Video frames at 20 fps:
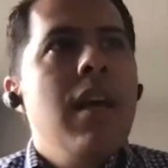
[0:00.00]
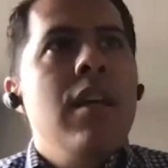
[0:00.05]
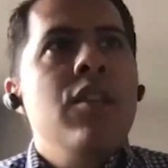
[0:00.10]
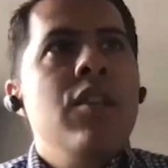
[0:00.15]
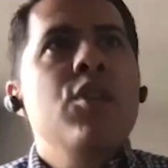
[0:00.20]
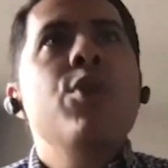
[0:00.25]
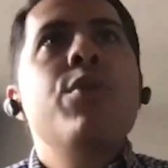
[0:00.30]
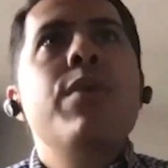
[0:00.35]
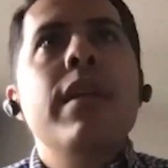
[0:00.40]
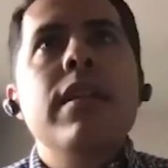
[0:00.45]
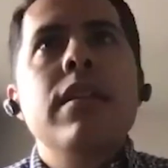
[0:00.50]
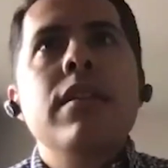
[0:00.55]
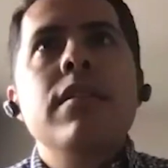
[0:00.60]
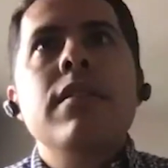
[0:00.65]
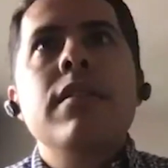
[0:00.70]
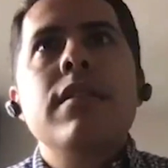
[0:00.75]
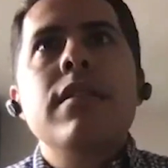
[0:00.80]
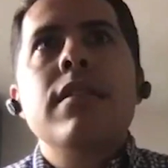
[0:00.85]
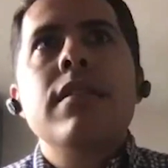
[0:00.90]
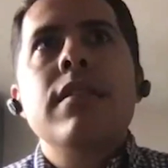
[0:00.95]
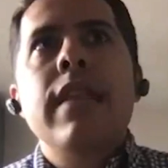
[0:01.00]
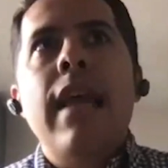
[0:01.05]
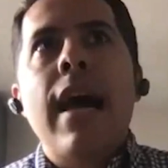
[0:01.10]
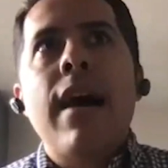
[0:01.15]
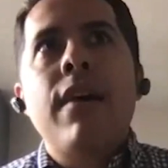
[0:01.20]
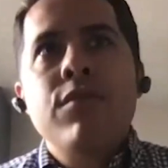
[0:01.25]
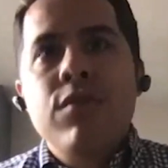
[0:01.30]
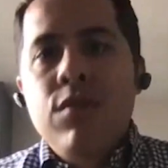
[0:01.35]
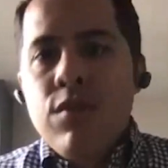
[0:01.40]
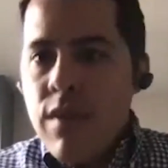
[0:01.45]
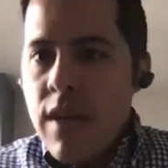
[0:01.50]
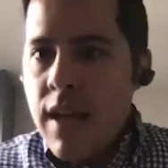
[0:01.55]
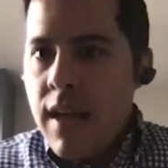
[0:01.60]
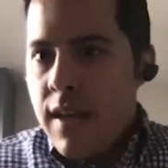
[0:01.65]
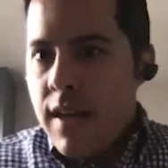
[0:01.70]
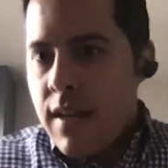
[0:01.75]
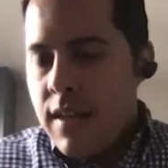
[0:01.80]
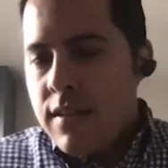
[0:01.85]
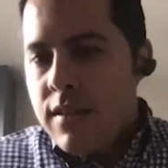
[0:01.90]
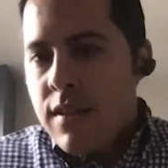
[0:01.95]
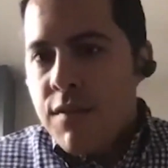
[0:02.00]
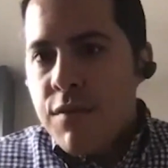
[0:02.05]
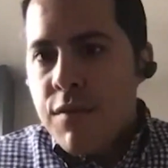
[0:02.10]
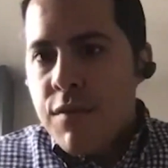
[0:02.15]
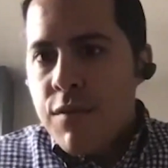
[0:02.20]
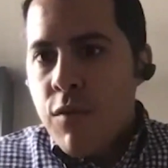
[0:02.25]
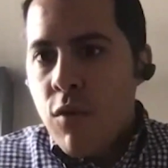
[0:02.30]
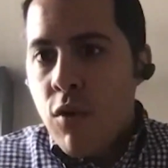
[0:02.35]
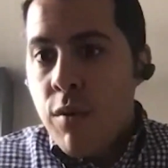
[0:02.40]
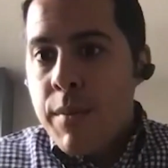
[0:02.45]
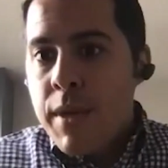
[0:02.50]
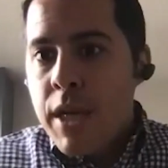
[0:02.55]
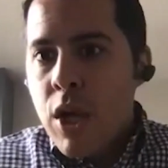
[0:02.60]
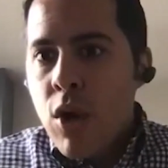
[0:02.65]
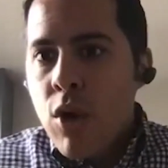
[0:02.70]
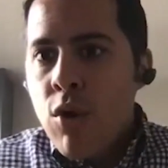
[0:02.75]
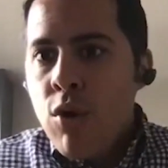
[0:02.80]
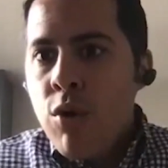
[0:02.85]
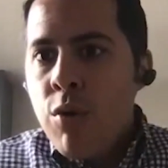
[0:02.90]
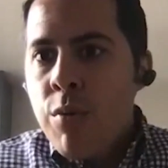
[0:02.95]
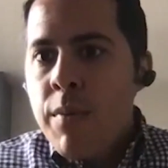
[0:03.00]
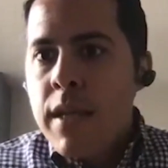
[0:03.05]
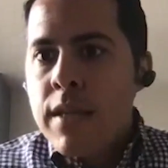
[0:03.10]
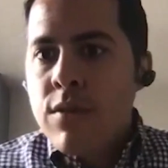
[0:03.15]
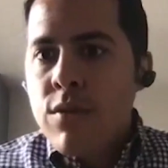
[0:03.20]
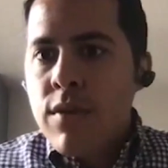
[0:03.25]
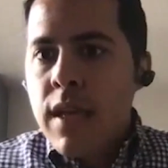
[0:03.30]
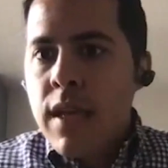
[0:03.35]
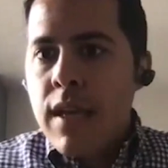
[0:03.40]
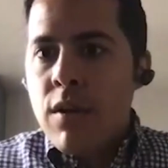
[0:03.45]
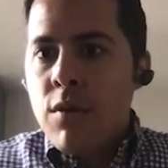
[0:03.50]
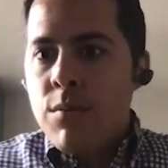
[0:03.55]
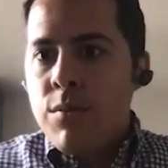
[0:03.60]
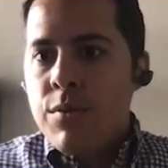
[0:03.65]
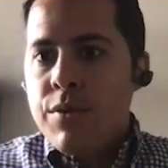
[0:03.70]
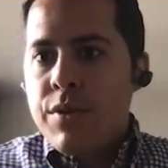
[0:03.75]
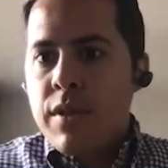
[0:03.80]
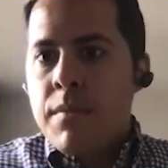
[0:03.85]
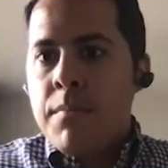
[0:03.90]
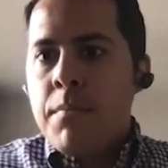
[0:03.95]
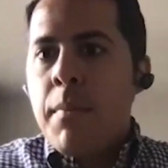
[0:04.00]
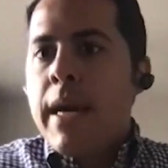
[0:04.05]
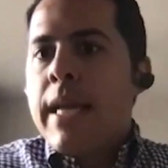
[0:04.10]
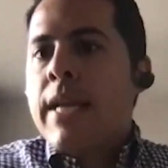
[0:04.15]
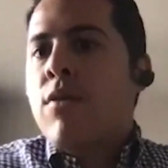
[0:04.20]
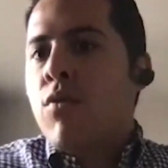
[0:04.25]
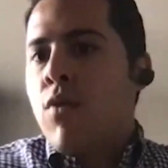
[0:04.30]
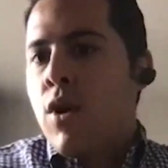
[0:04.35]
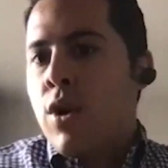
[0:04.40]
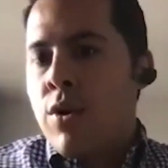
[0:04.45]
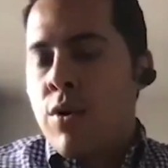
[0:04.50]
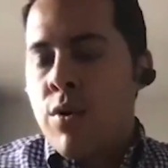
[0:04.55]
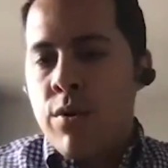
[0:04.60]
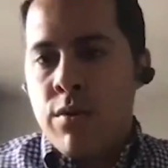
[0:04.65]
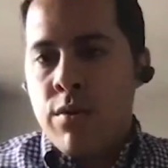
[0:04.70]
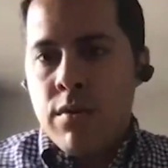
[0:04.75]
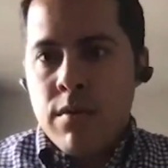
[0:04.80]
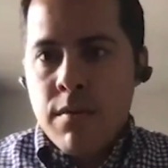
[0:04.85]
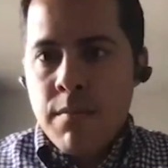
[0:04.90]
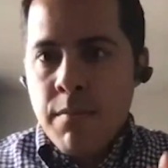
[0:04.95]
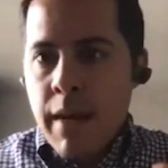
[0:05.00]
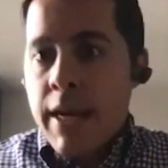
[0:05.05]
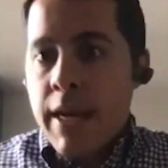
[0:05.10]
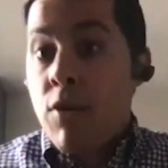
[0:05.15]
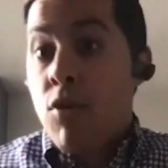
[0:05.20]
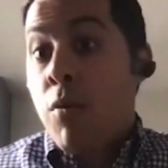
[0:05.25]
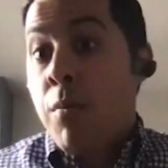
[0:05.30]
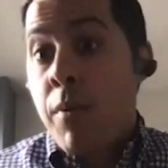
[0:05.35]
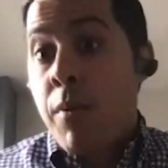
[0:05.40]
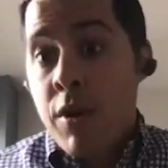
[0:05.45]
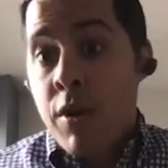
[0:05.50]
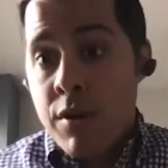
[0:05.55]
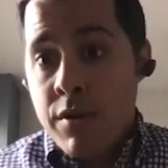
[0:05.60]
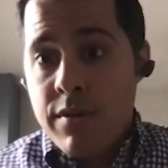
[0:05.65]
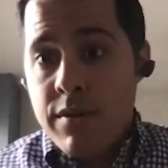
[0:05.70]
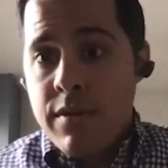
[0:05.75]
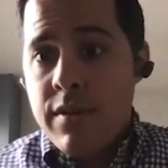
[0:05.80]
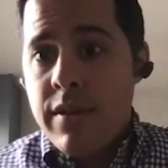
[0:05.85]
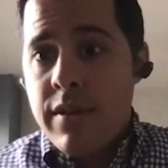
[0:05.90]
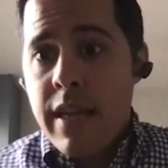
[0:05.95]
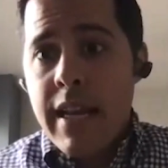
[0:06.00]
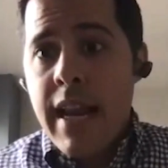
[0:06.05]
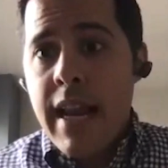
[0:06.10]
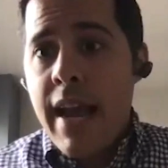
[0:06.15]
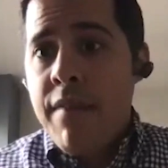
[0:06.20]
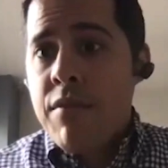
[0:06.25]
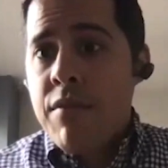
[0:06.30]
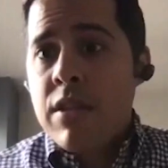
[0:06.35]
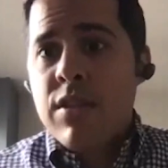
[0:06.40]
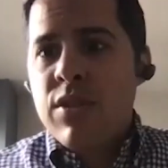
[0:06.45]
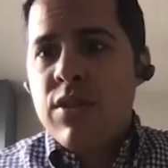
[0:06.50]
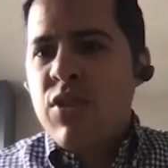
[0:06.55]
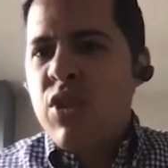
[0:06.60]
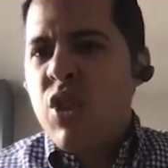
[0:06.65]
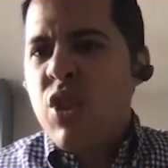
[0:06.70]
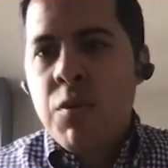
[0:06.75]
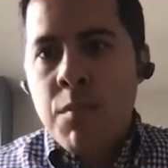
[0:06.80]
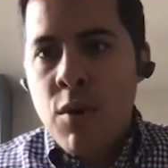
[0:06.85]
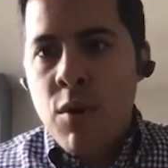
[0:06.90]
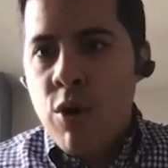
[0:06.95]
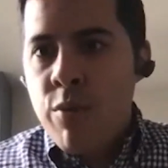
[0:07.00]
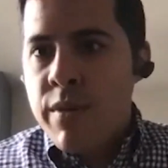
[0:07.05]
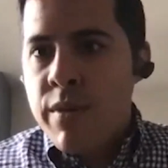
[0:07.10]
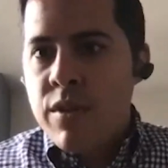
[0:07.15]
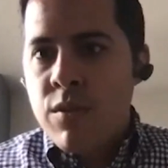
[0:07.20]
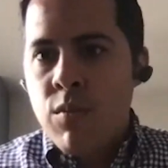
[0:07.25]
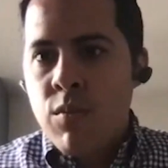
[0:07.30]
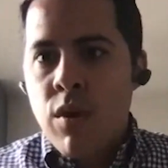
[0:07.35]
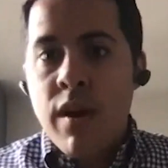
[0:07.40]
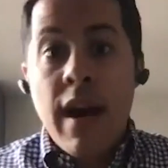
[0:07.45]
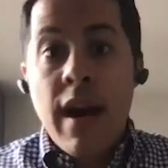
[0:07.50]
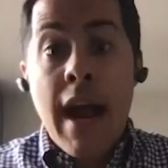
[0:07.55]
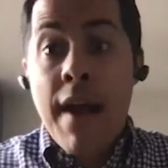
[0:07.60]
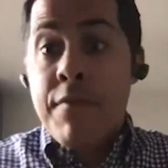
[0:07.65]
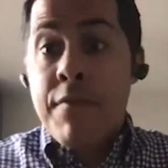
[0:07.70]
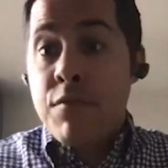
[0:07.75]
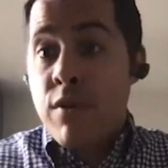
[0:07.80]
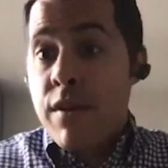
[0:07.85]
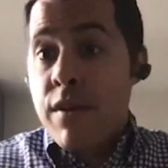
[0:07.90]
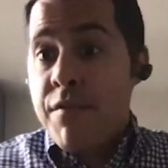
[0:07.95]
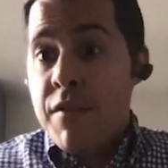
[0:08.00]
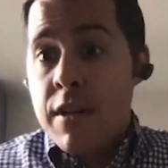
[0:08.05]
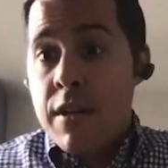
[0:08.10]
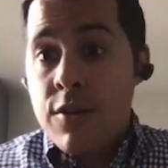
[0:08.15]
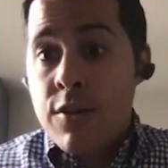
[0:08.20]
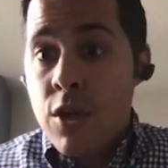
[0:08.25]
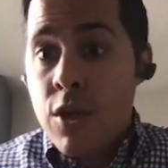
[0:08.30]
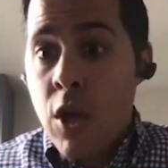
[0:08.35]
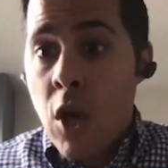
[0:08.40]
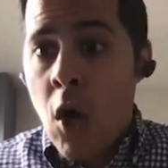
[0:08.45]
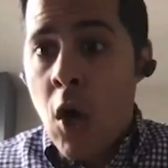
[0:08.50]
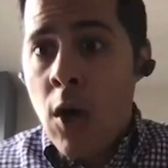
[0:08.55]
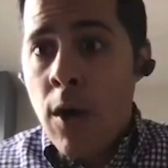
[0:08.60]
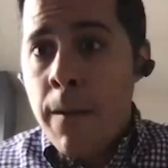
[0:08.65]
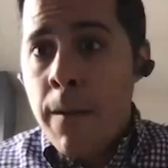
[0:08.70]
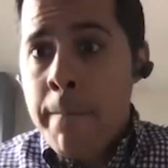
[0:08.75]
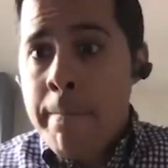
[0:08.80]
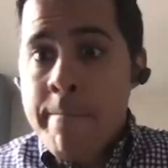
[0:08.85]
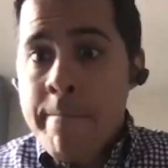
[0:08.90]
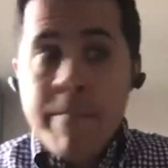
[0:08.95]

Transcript: You can now do that in a different form at home and do that in almost in micro bursts, and having just little moments where after I finish a call,